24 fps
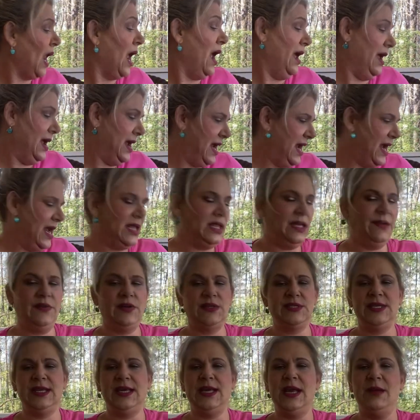And the
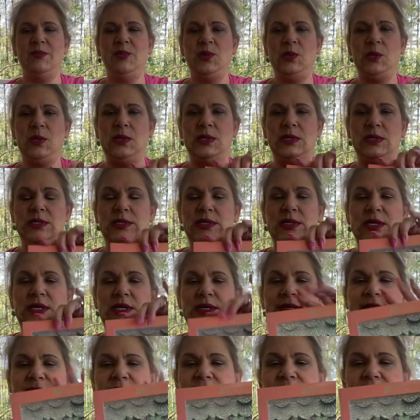first thing I pull are
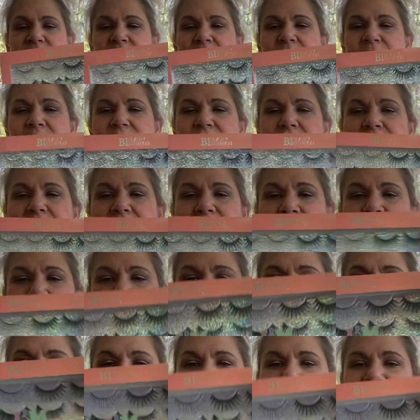these
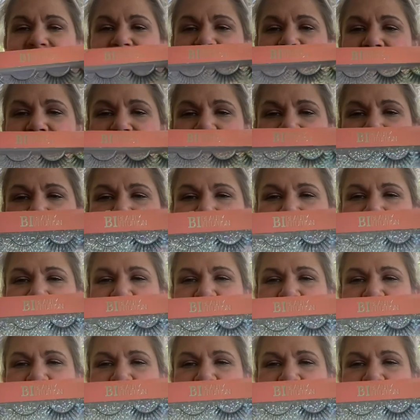eyelashes.